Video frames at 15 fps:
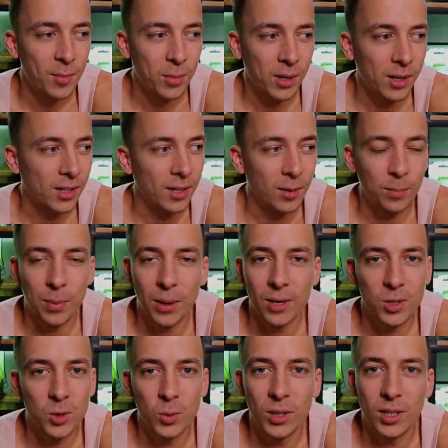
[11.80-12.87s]
But the
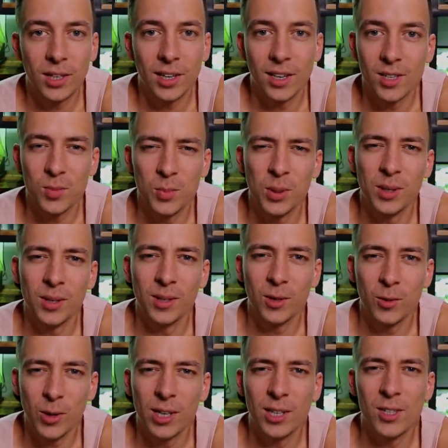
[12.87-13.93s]
past week has been
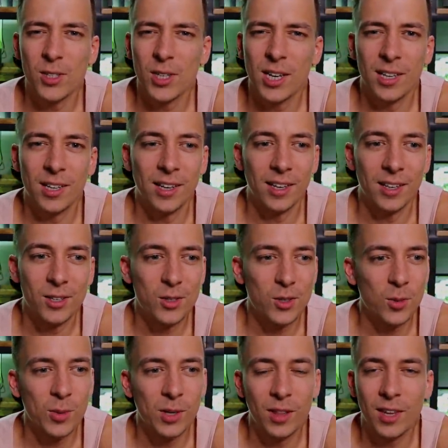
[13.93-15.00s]
quite insane, like
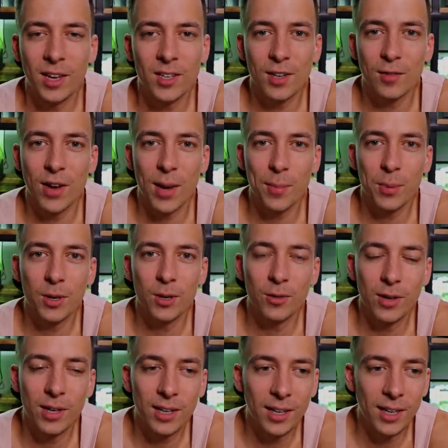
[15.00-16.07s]
so many things have happened
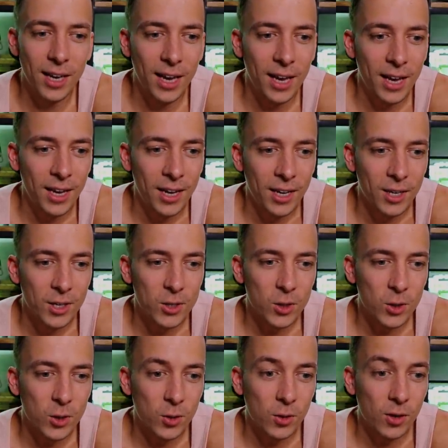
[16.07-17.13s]
already.
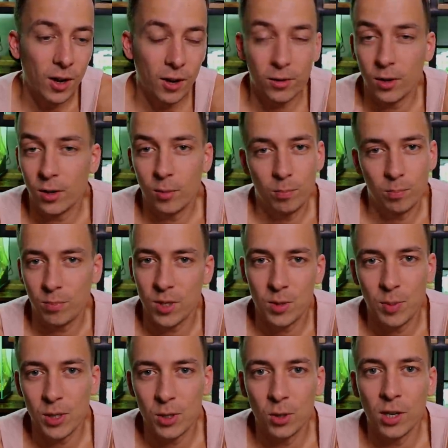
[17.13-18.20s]
So I thought it's
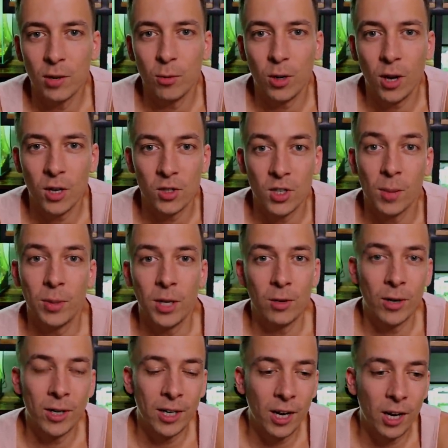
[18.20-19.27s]
best to give you guys an update
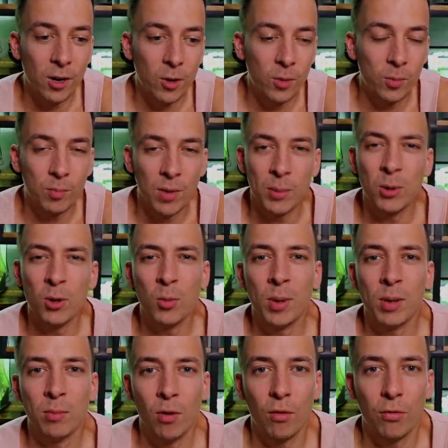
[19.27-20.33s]
right now. Maybe do a
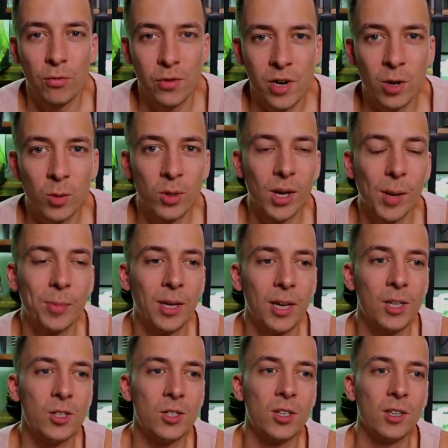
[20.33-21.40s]
bit more frequent
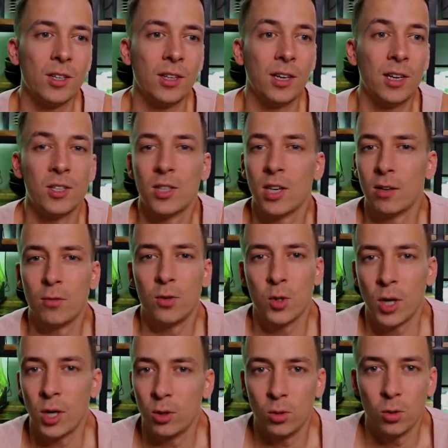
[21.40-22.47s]
updates instead of
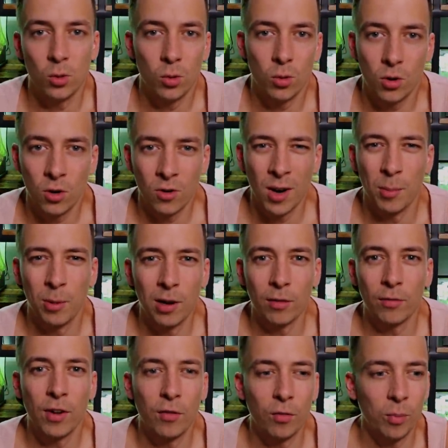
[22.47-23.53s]
trying to cram a lot
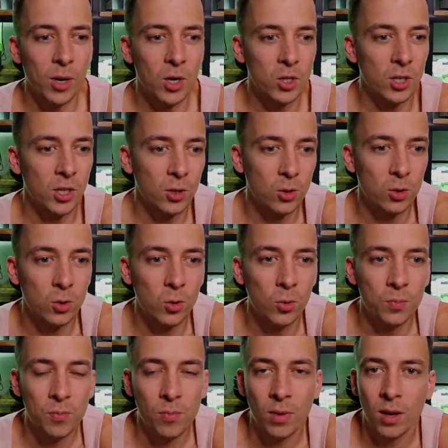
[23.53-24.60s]
of information
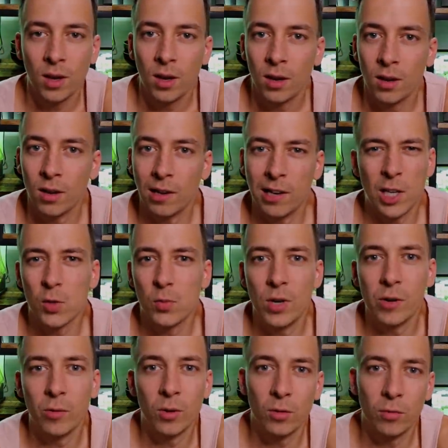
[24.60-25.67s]
into uh, less
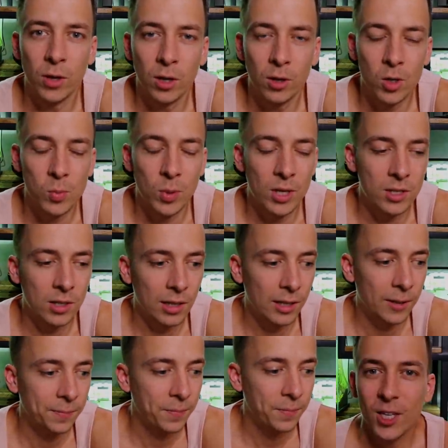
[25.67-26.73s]
frequent videos
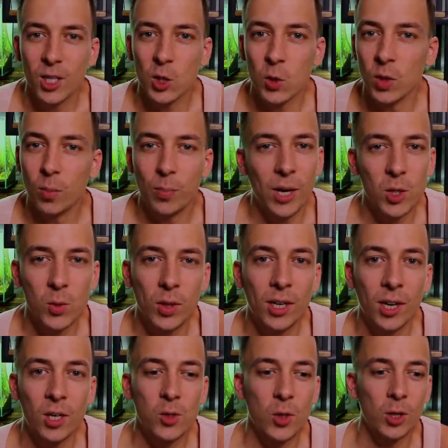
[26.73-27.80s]
basically. So in the past
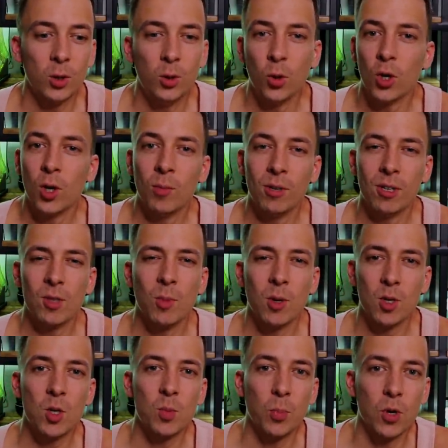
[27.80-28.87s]
week I tried to document as
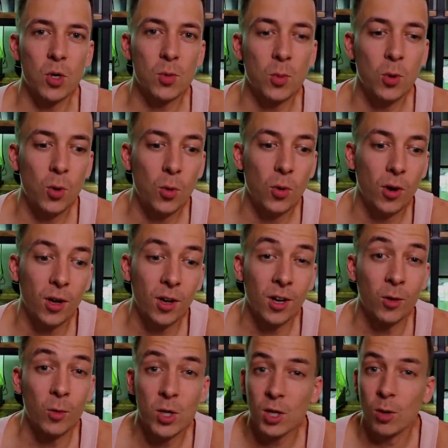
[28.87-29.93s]
much as possible,
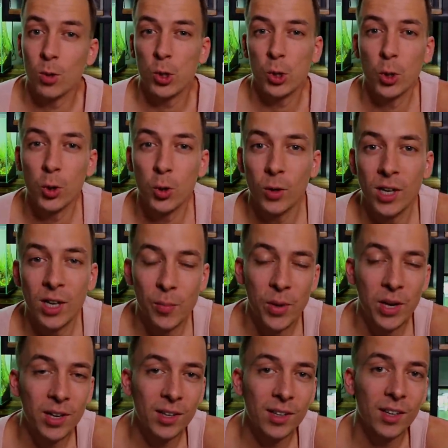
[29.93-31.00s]
uh, which I will show you in a
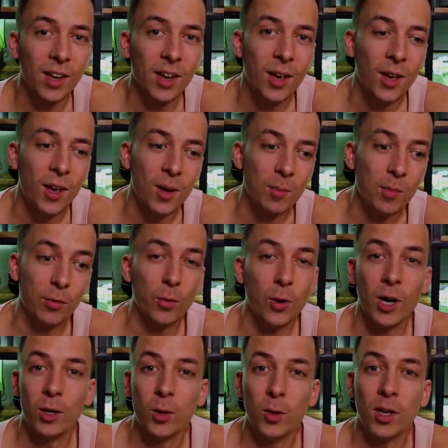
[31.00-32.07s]
minute.
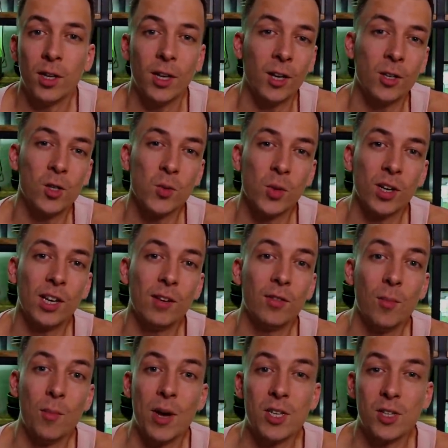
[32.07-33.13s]
Before I do that, I just want to give
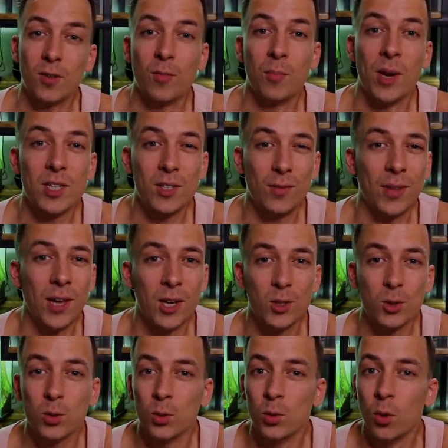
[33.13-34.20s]
a massive, massive
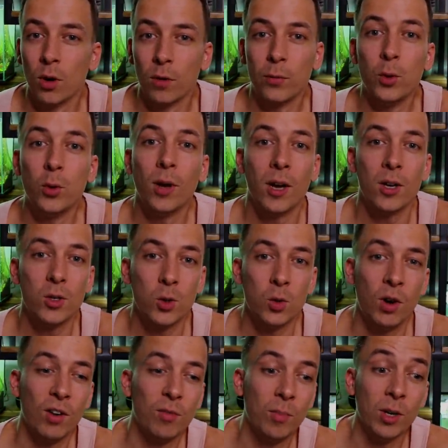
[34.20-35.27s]
thanks to all of you guys
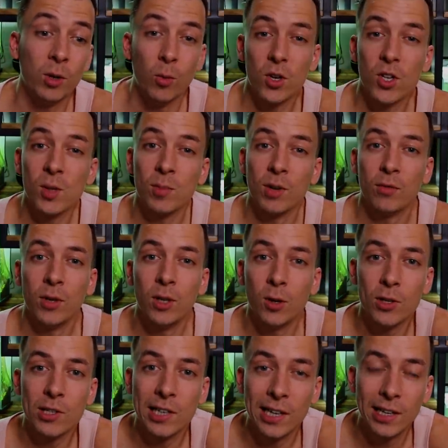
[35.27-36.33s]
who have been watching my
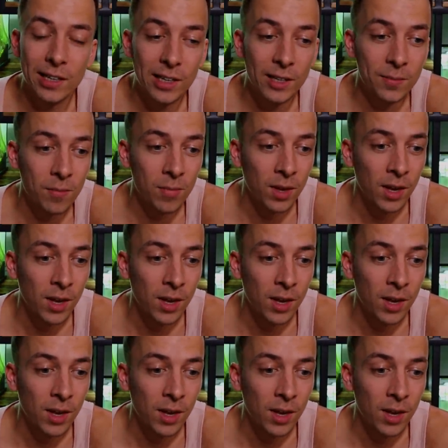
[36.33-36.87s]
videos lately.